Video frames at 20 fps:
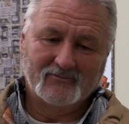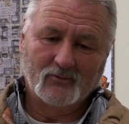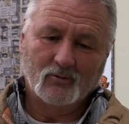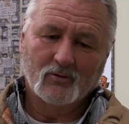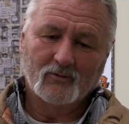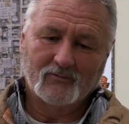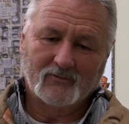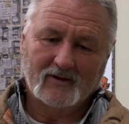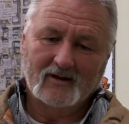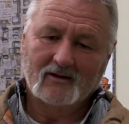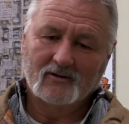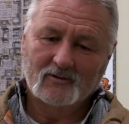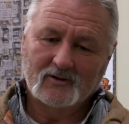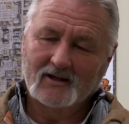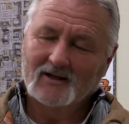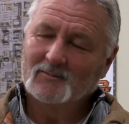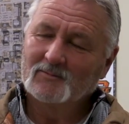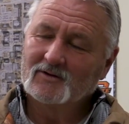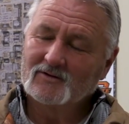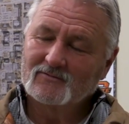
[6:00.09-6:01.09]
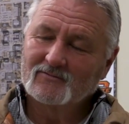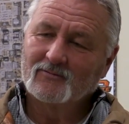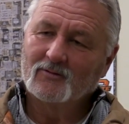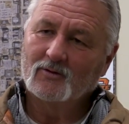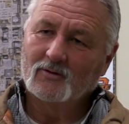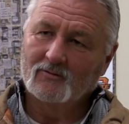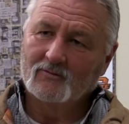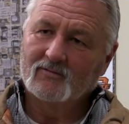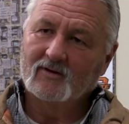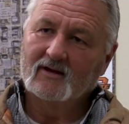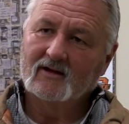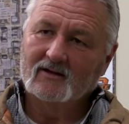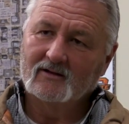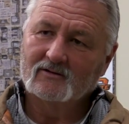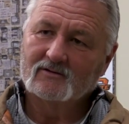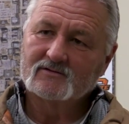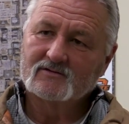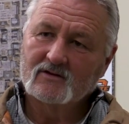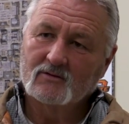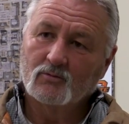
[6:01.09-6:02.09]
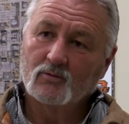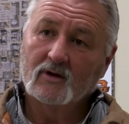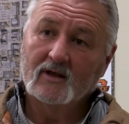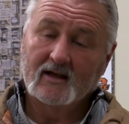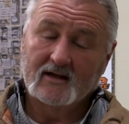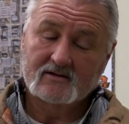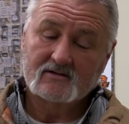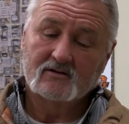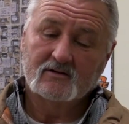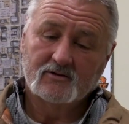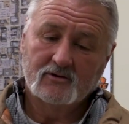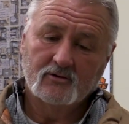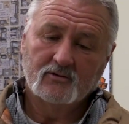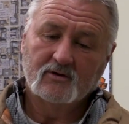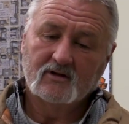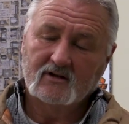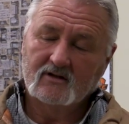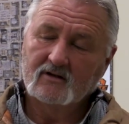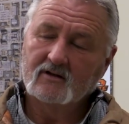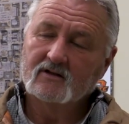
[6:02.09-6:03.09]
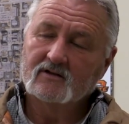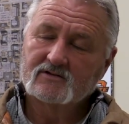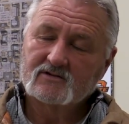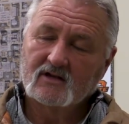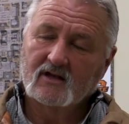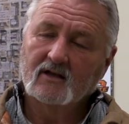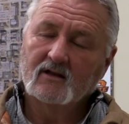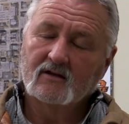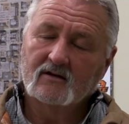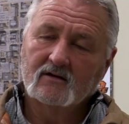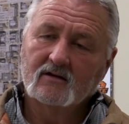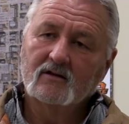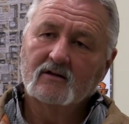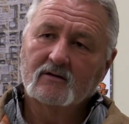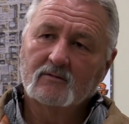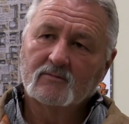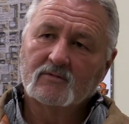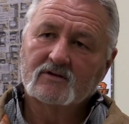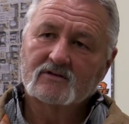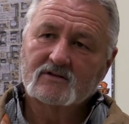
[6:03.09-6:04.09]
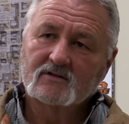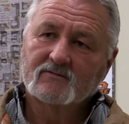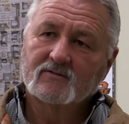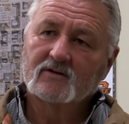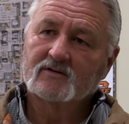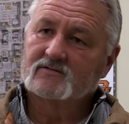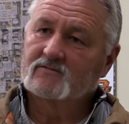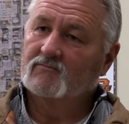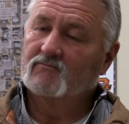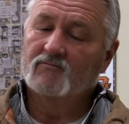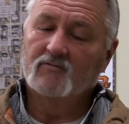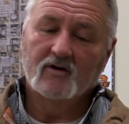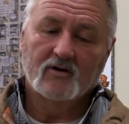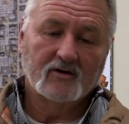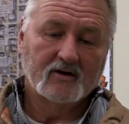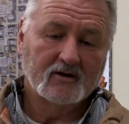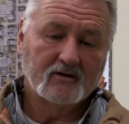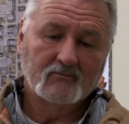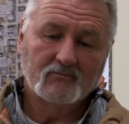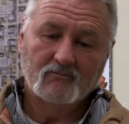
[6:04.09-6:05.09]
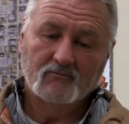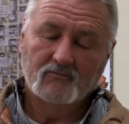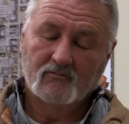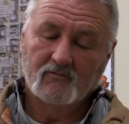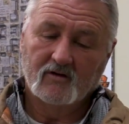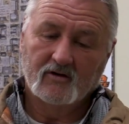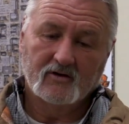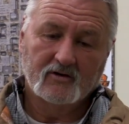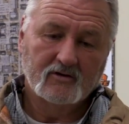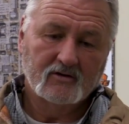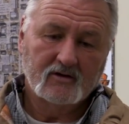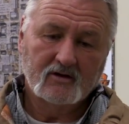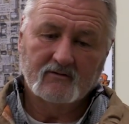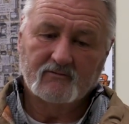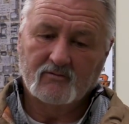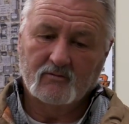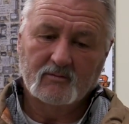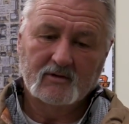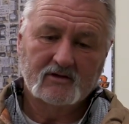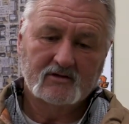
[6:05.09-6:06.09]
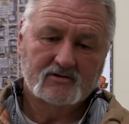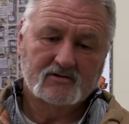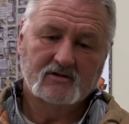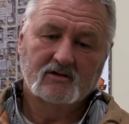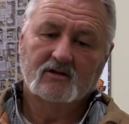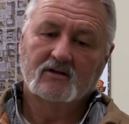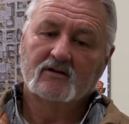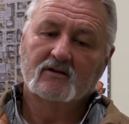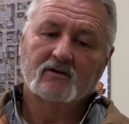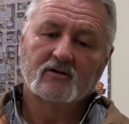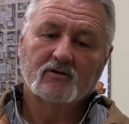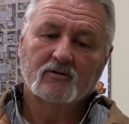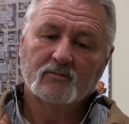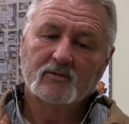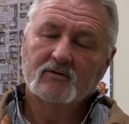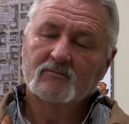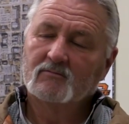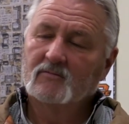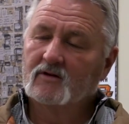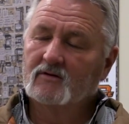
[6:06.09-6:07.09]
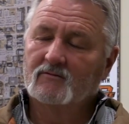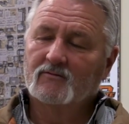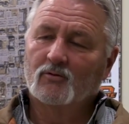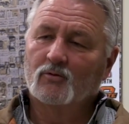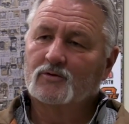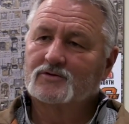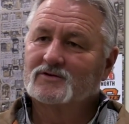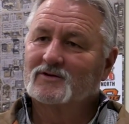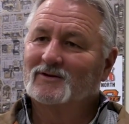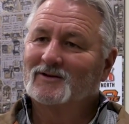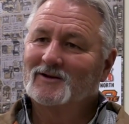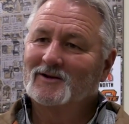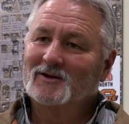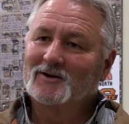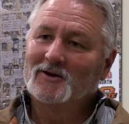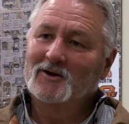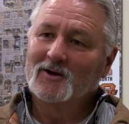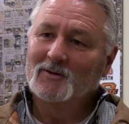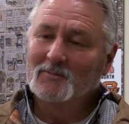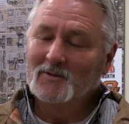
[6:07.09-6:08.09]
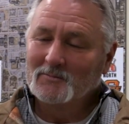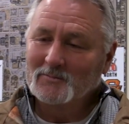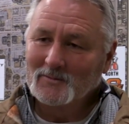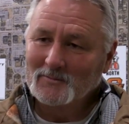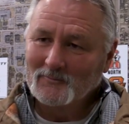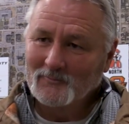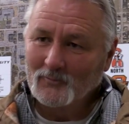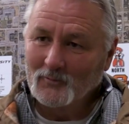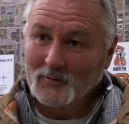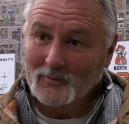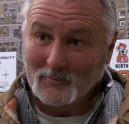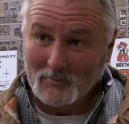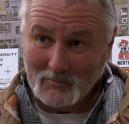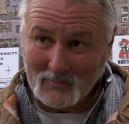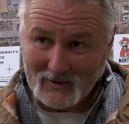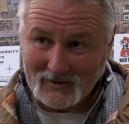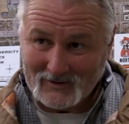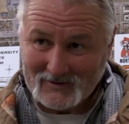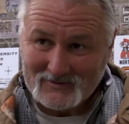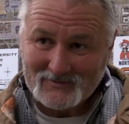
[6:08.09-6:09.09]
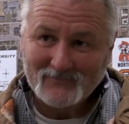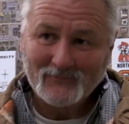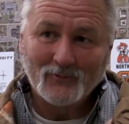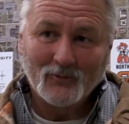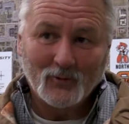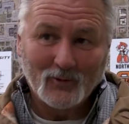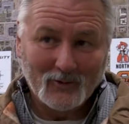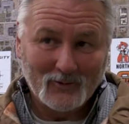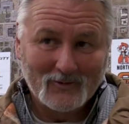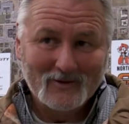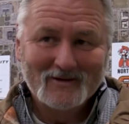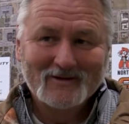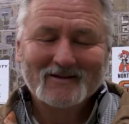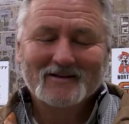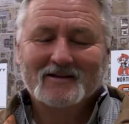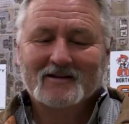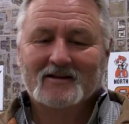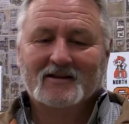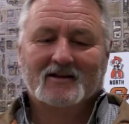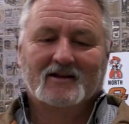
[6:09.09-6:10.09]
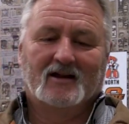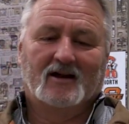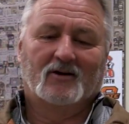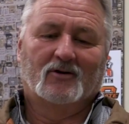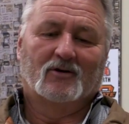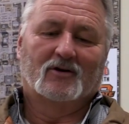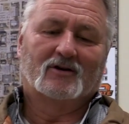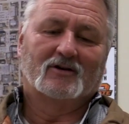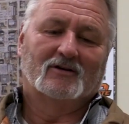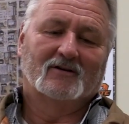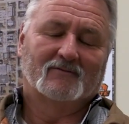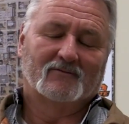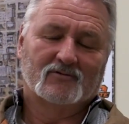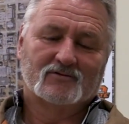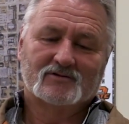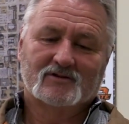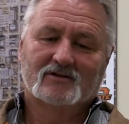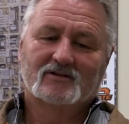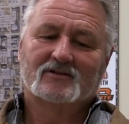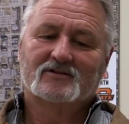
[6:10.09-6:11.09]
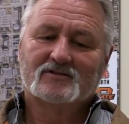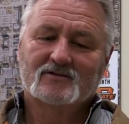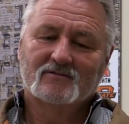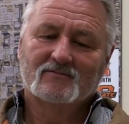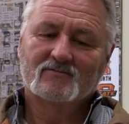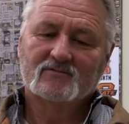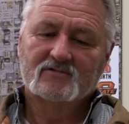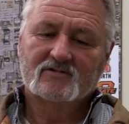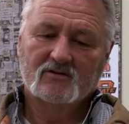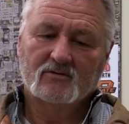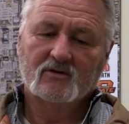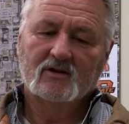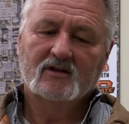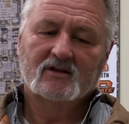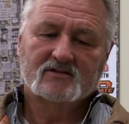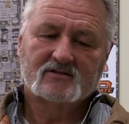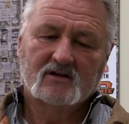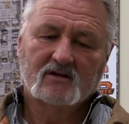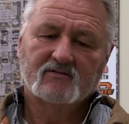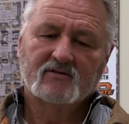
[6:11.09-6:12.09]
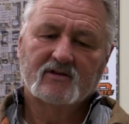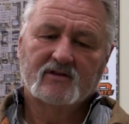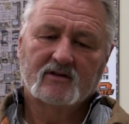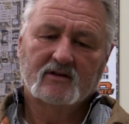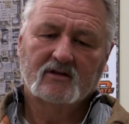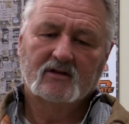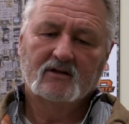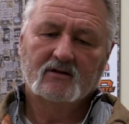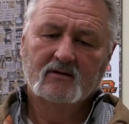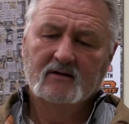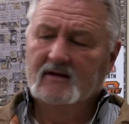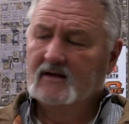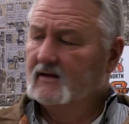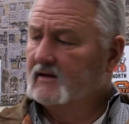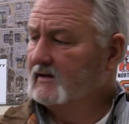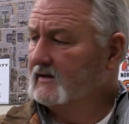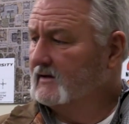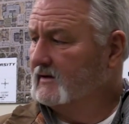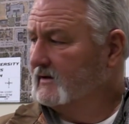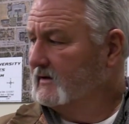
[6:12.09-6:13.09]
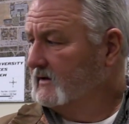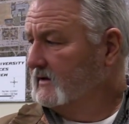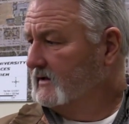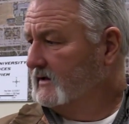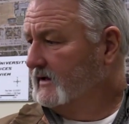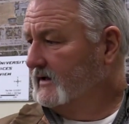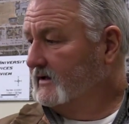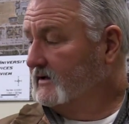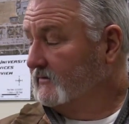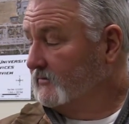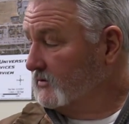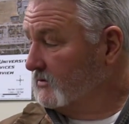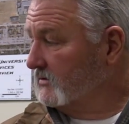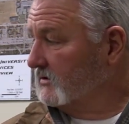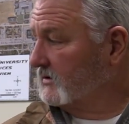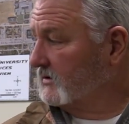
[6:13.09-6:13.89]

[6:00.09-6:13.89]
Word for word: 4 file cabinets full of files that we actually do need to get scanned in, because I've got some very, very good information in there, but unfortunately didn't come up with much for our conversation. So yes, everything. And if you